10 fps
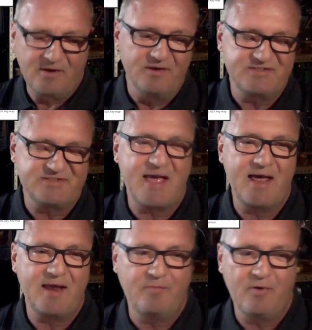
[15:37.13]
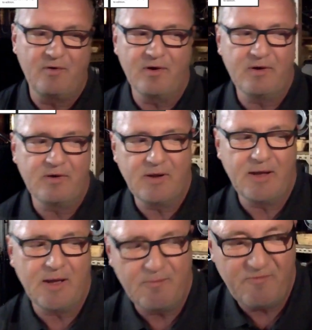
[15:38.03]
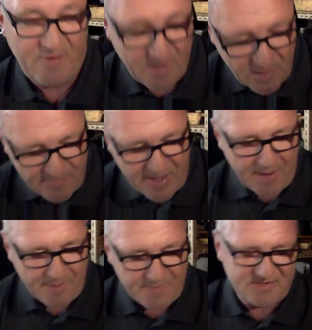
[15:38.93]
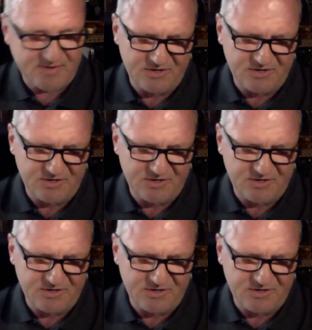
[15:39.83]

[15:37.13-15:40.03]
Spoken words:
called Sanborn fire maps.